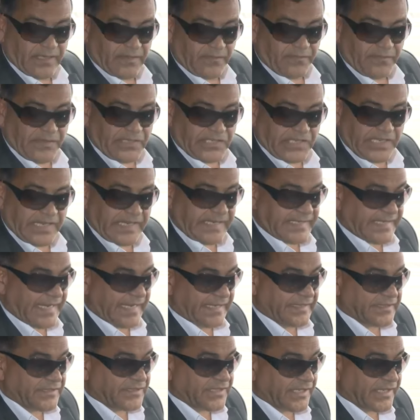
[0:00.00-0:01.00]
which is
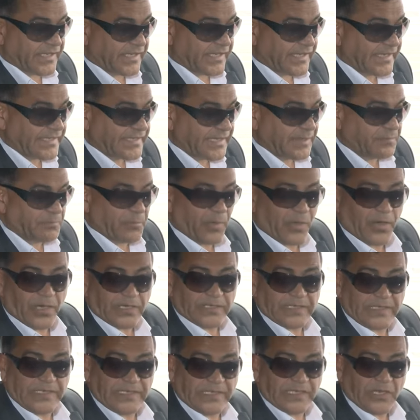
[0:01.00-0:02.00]
an integrated
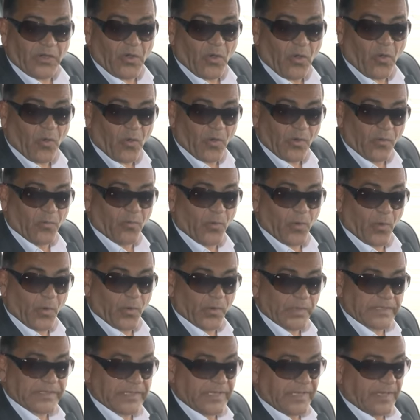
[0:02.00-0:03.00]
part in the whole
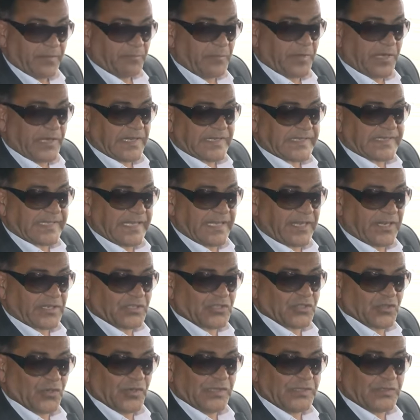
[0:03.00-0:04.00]
world, because they are
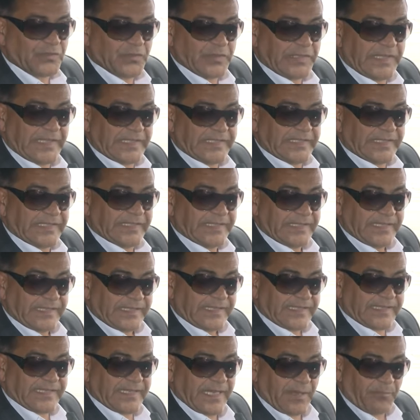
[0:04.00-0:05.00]
joined together.
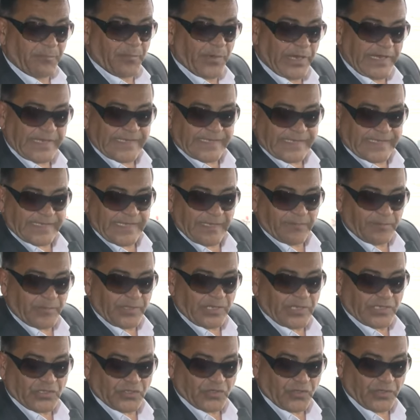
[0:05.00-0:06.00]
Step by step, they
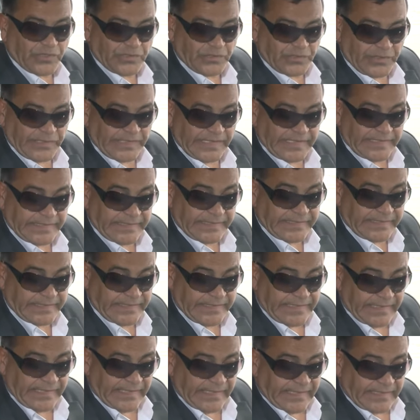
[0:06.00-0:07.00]
are joined together.
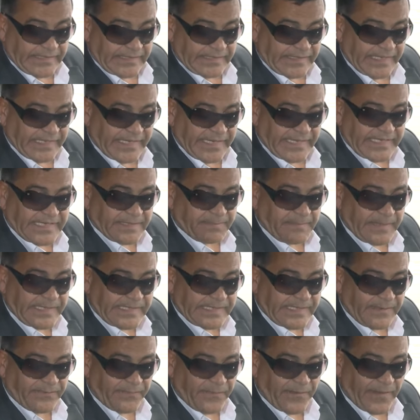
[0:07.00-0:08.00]
They
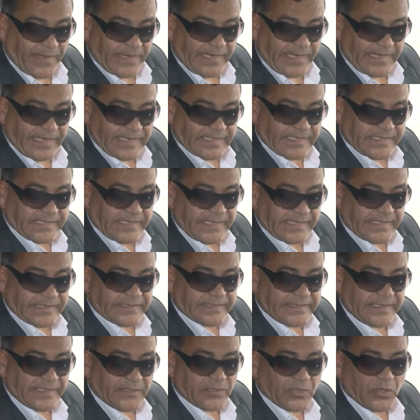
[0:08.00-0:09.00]
specify a
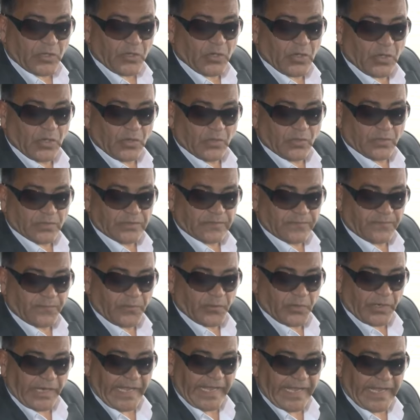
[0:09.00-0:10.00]
certain code
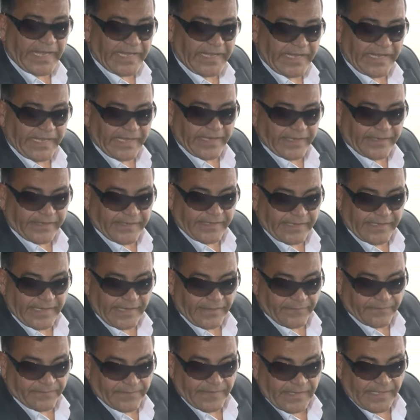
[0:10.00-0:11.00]
for any
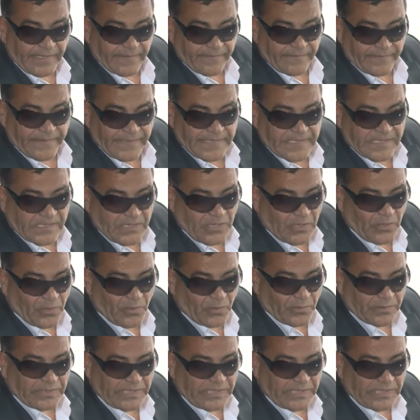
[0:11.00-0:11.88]
aircraft. This code